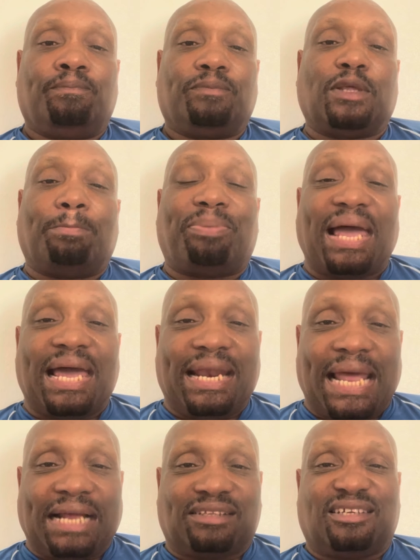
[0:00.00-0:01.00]
The
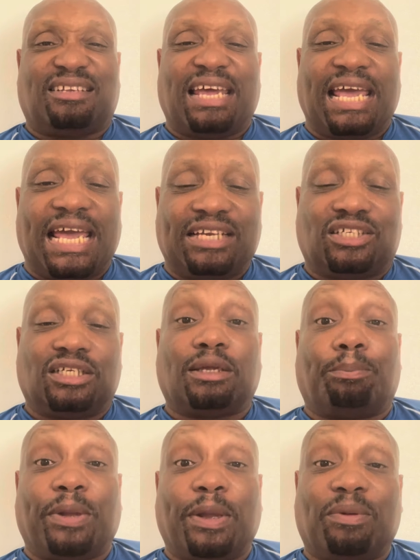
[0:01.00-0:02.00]
bad actors, the hedgies,
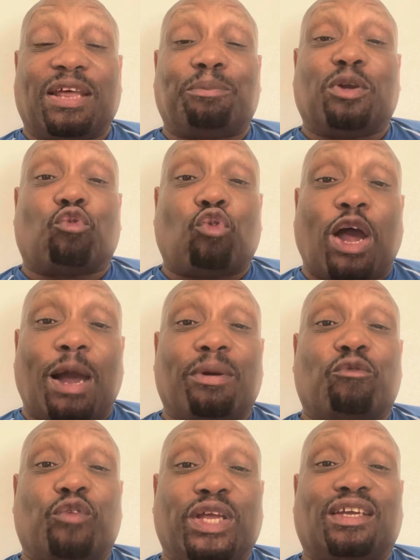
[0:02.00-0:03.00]
the people that have been
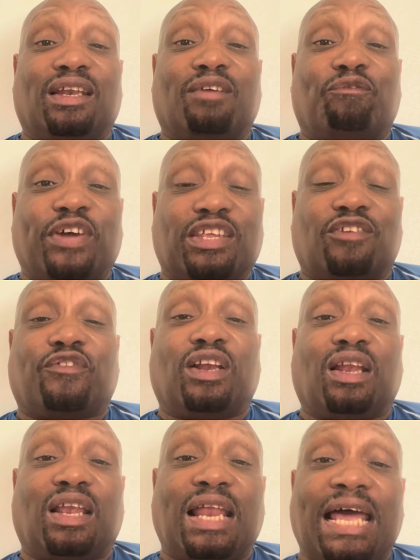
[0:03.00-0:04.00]
robbing retail investors for
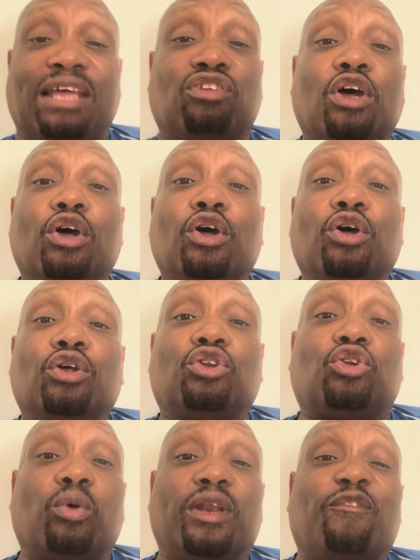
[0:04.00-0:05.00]
the last
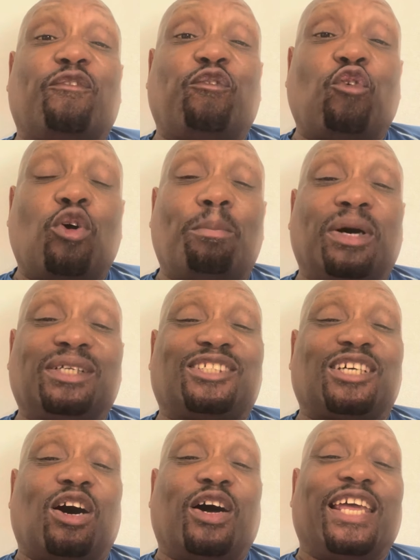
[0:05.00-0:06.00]
24
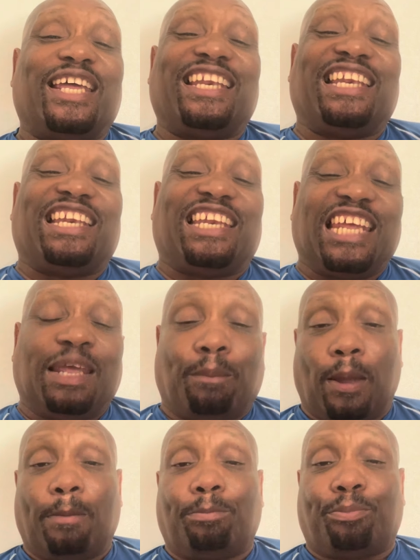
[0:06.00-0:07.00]
months are in deep
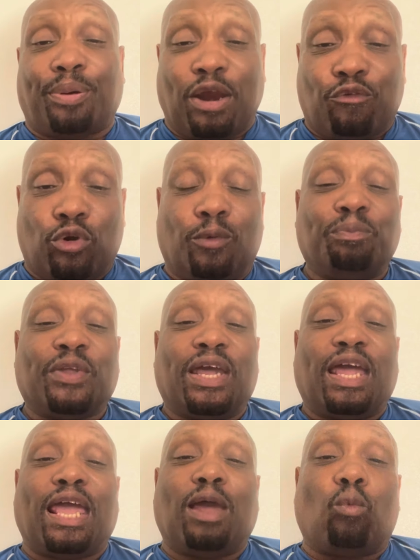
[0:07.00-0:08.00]
peril,
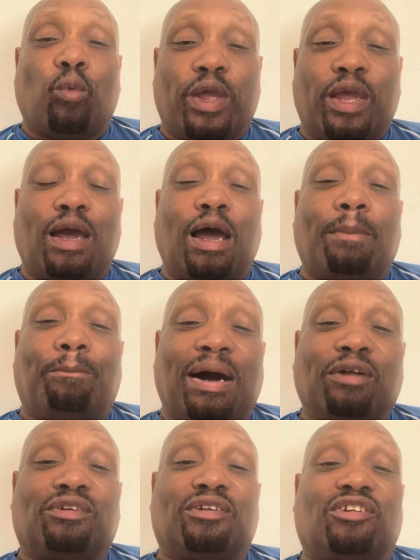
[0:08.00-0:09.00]
and we're
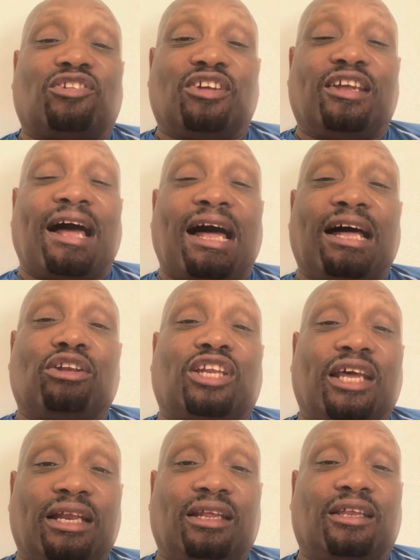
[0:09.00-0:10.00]
about to see our
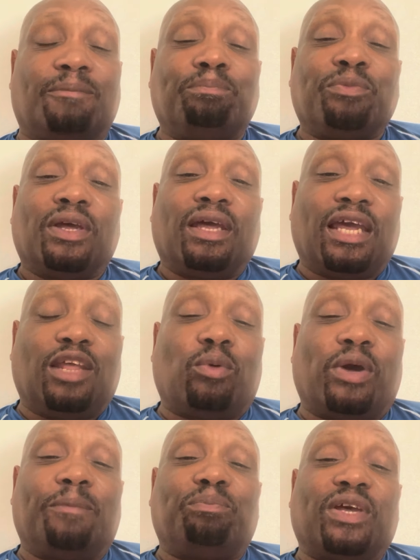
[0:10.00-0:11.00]
attendees.
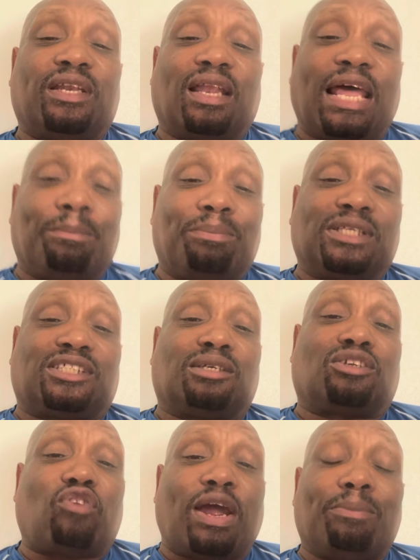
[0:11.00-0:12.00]
Anyway, hit the like button,
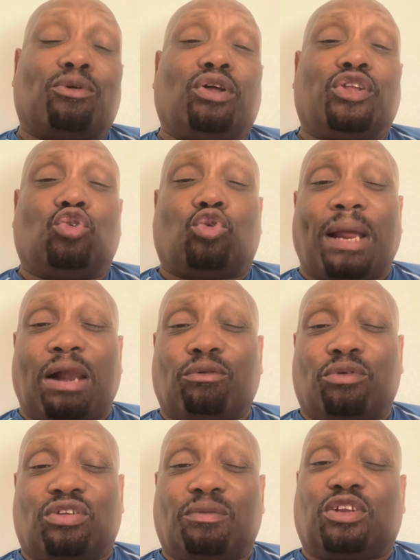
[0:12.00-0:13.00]
subscribe on our YouTube
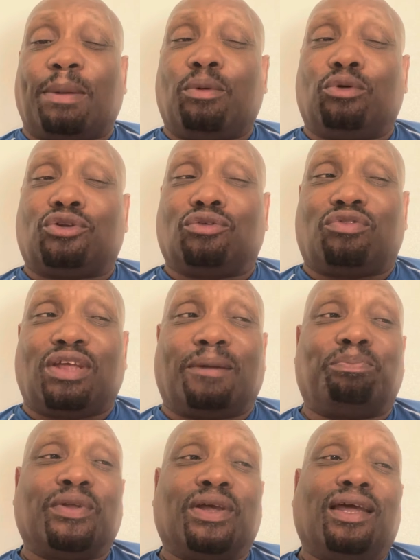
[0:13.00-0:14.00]
algorithm. So tell me what you
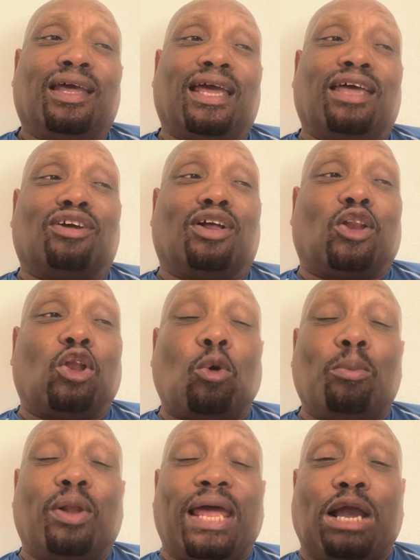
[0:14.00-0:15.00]
think. Is the
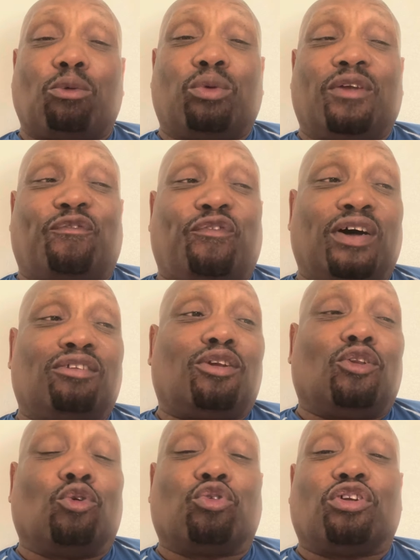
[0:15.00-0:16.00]
global equity funds
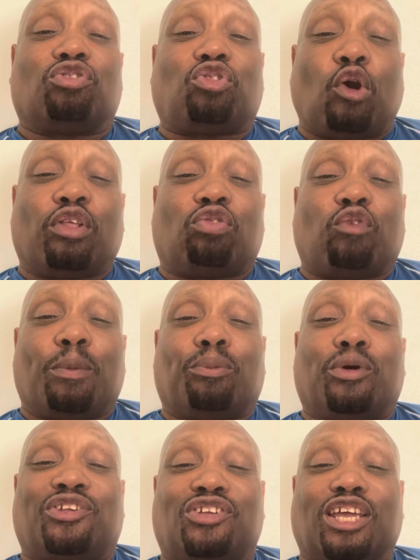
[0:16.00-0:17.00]
losing
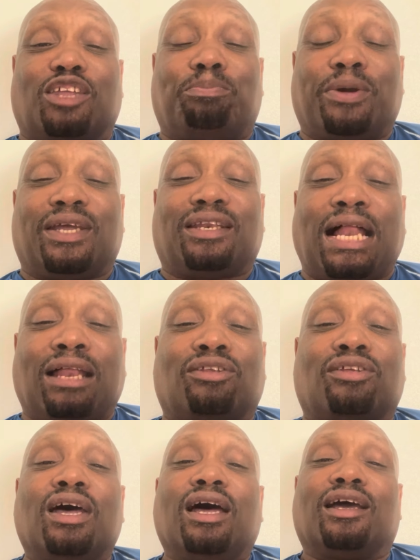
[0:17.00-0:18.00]
$33.6 billion
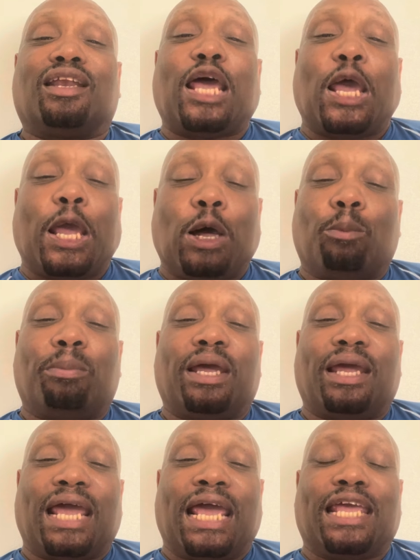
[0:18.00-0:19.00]
going to help
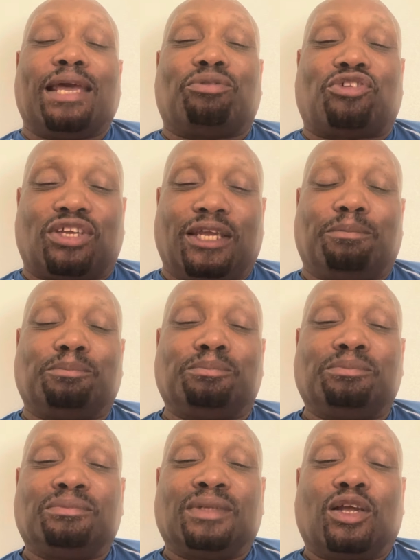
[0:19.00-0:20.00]
AMC
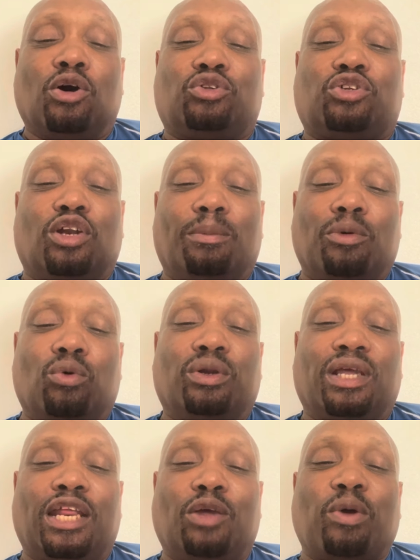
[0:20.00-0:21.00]
go to the
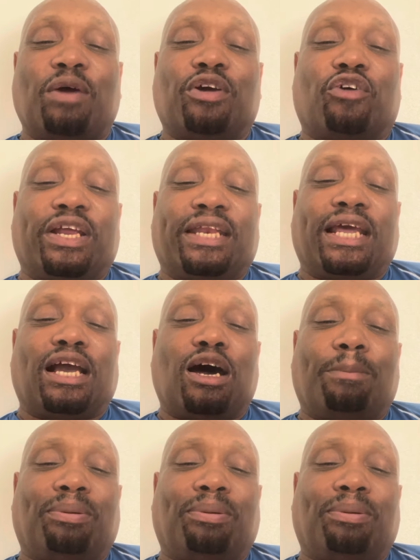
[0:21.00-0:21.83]
moon? Anyway, have a great day. God